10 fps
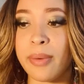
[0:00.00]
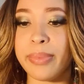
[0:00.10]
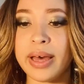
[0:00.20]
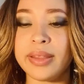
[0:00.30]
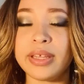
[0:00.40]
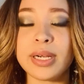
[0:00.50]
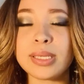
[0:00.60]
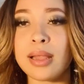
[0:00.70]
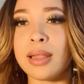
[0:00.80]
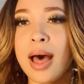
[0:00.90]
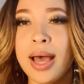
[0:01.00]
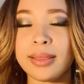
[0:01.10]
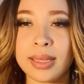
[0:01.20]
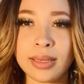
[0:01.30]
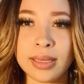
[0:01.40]
but there's a
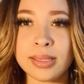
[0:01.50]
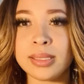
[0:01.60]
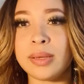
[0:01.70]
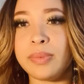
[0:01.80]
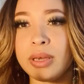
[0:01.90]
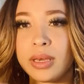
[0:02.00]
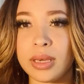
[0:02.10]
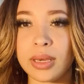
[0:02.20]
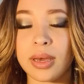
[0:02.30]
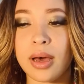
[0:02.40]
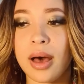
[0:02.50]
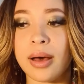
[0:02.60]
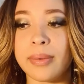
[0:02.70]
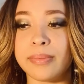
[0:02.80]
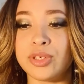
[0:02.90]
lot that needs to be
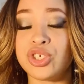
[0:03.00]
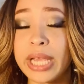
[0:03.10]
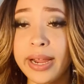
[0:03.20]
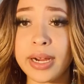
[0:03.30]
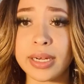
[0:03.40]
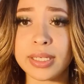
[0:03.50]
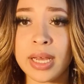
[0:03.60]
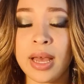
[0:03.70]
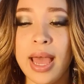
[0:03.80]
shared.